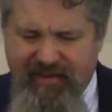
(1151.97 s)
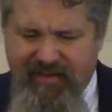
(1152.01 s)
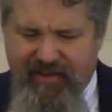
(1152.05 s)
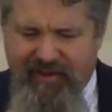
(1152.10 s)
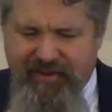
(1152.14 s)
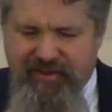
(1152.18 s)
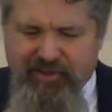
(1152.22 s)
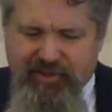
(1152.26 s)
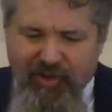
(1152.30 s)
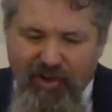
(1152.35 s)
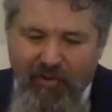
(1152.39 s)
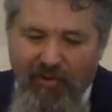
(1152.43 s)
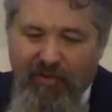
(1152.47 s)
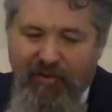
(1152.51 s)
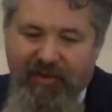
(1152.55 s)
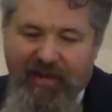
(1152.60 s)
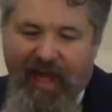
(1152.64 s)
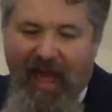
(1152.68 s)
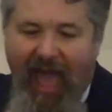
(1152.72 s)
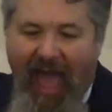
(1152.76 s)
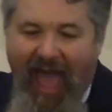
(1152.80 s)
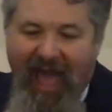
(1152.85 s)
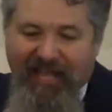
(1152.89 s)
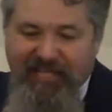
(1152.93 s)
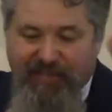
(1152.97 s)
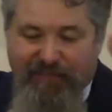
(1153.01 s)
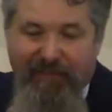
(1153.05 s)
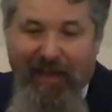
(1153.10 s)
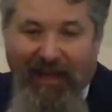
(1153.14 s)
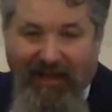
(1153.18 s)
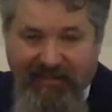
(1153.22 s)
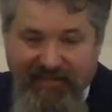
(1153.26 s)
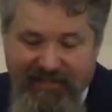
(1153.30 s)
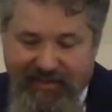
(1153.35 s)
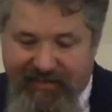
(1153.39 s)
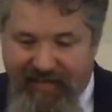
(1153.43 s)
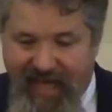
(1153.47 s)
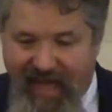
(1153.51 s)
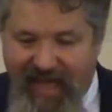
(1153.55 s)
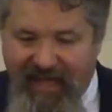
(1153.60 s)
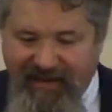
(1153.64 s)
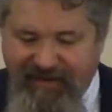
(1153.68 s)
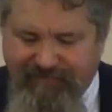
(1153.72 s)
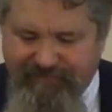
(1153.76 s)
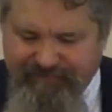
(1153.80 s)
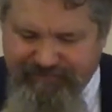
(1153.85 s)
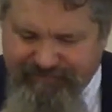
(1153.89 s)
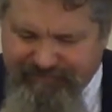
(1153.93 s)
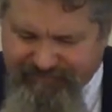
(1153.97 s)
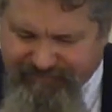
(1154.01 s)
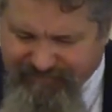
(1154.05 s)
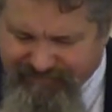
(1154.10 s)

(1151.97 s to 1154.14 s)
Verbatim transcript: There's two aspects of that,